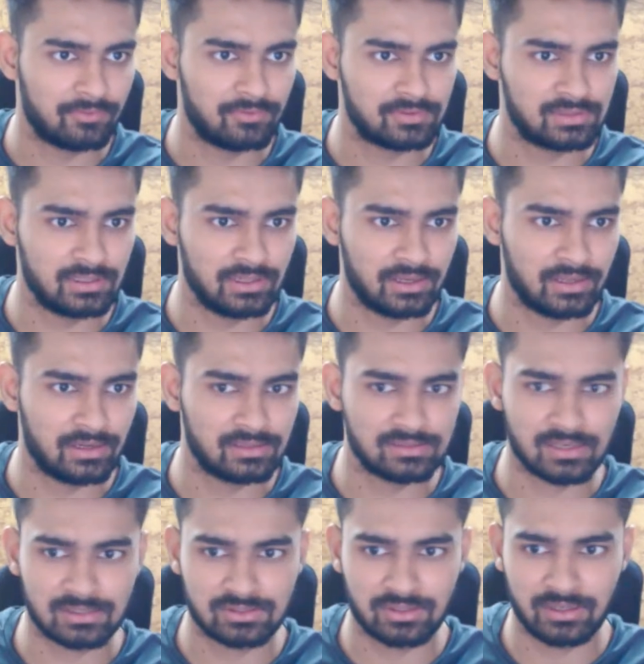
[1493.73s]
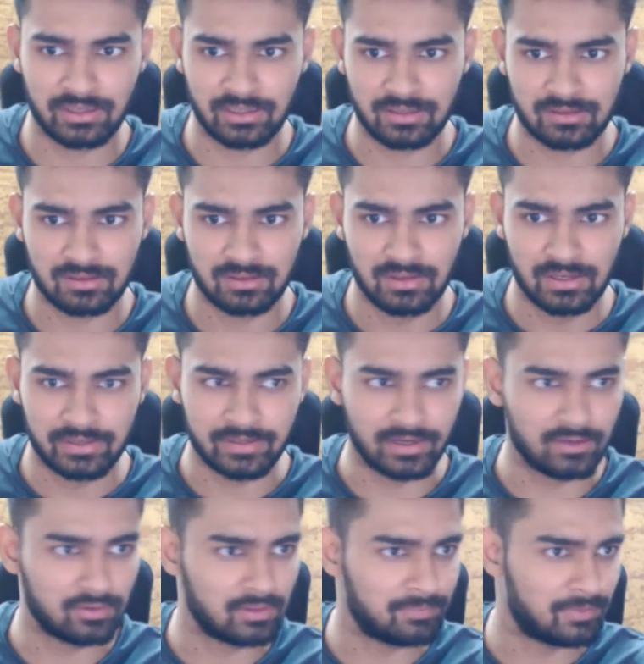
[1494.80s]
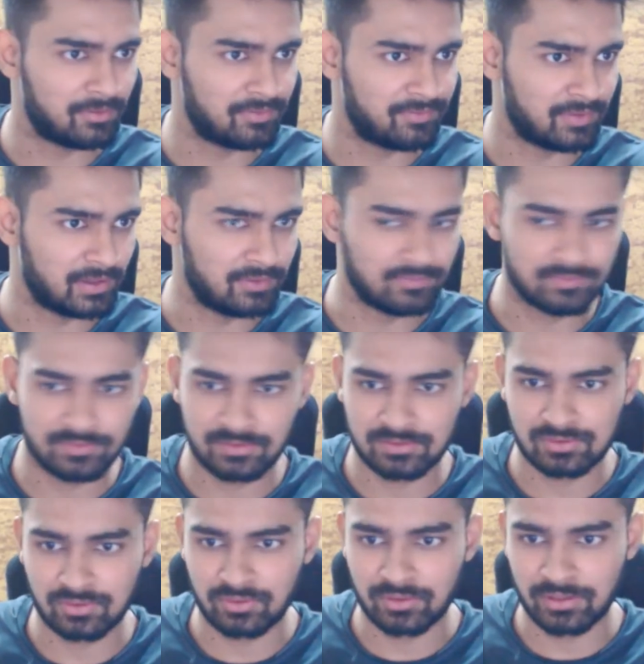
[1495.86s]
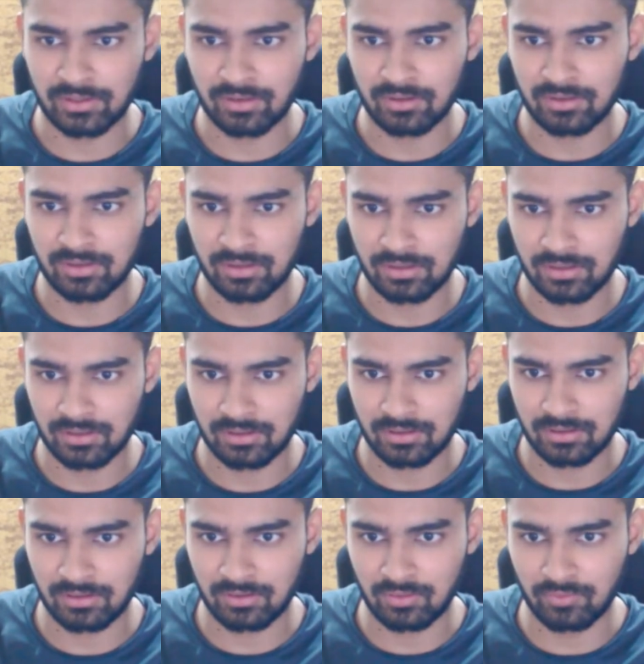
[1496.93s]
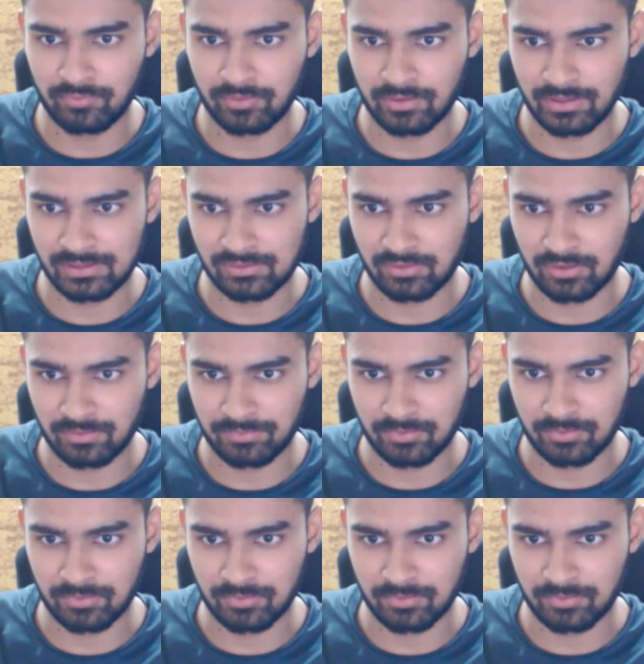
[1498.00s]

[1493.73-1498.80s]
You see, n is actually like 10 to the power 5, so you cannot go for n square.